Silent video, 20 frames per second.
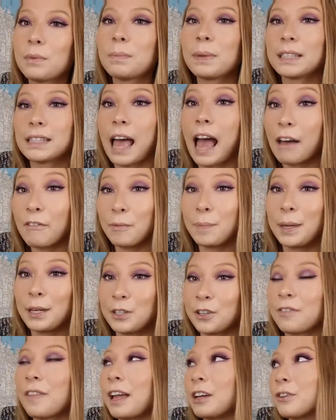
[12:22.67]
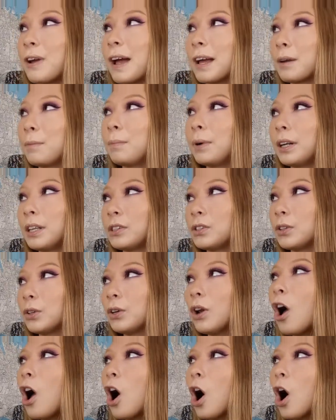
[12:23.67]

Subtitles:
because I have a picture of that dragon bodysuit